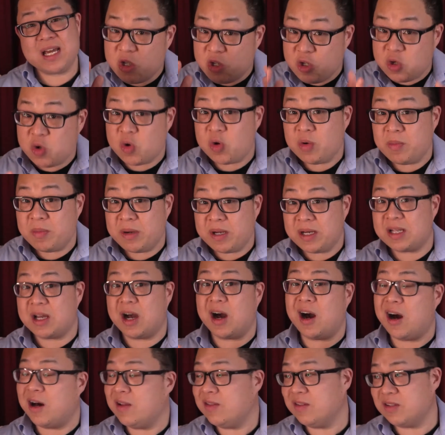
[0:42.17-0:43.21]
your money
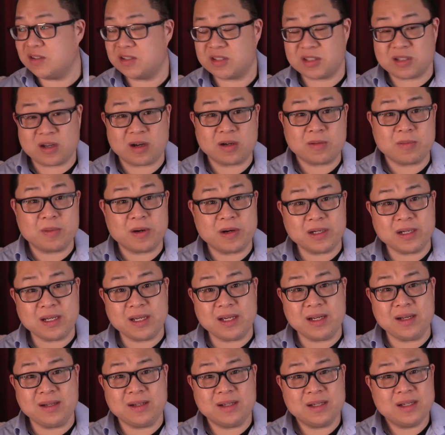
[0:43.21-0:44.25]
on the stock
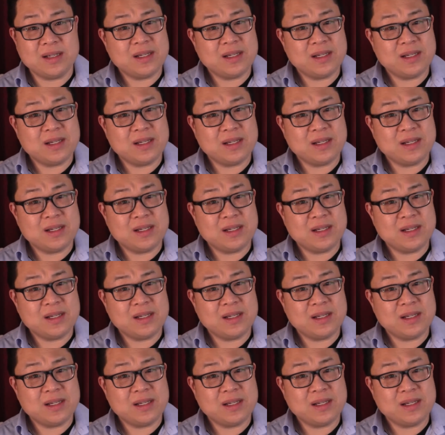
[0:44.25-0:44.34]
market,